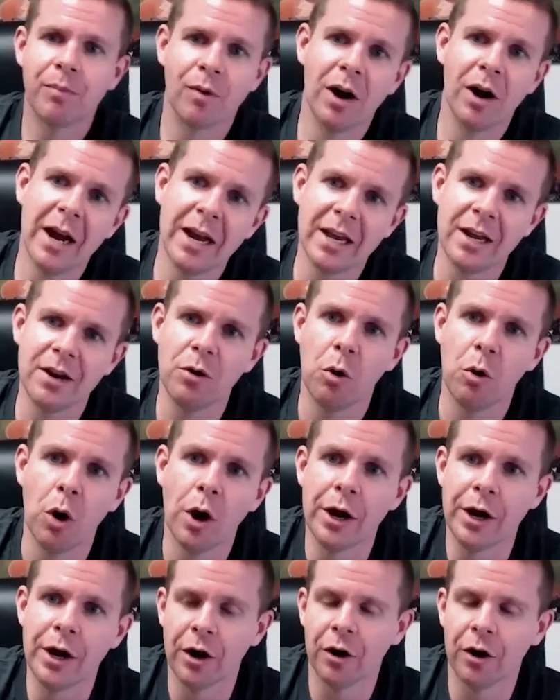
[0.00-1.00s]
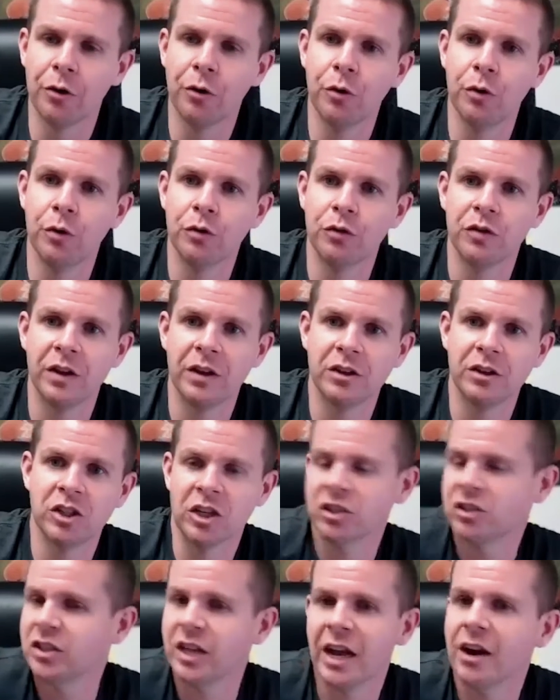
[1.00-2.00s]
Brian Hoyer, who's
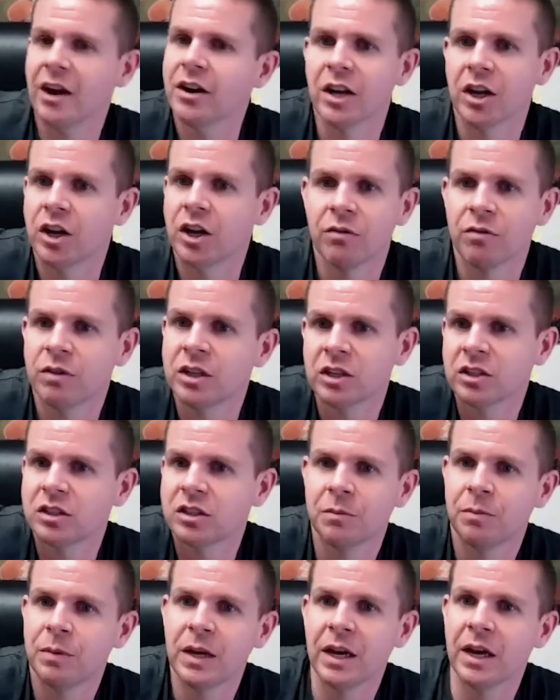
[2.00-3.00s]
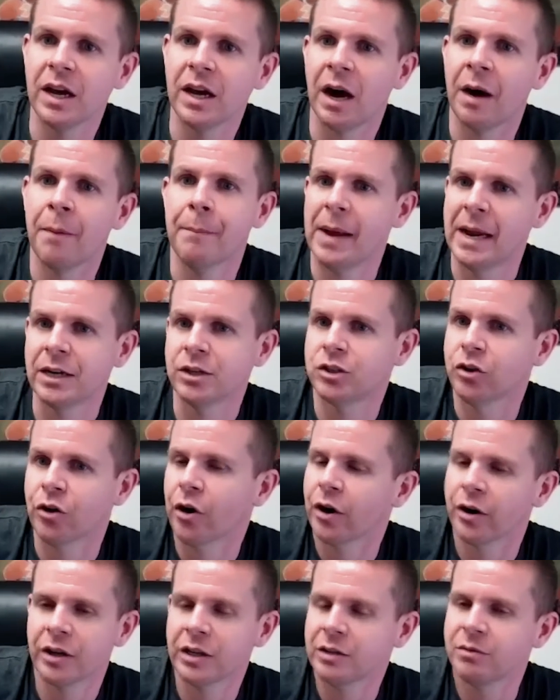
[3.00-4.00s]
just there to just to be a, a
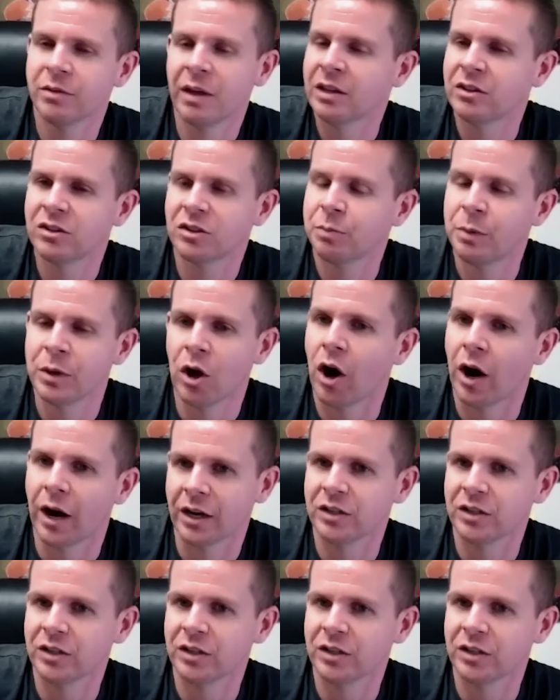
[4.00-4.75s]
mentor. He, let's well, be honest.